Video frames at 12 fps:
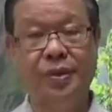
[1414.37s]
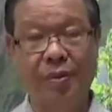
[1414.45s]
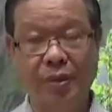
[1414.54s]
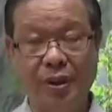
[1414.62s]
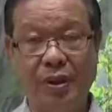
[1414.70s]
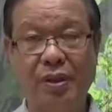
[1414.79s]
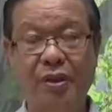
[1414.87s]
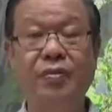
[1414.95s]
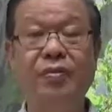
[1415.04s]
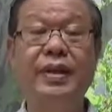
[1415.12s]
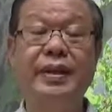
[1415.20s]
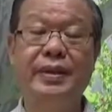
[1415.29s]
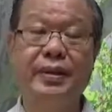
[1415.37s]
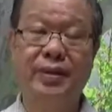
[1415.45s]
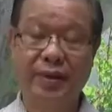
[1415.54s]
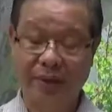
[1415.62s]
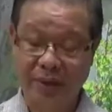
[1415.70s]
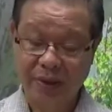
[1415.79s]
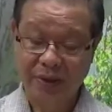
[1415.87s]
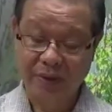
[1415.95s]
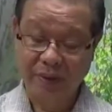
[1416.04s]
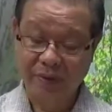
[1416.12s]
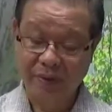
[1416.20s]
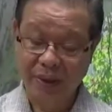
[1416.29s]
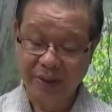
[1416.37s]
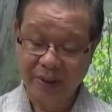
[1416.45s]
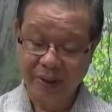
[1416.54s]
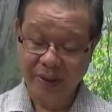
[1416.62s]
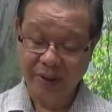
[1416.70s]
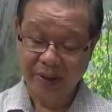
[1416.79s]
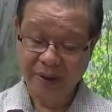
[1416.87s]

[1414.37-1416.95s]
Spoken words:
people are convinced very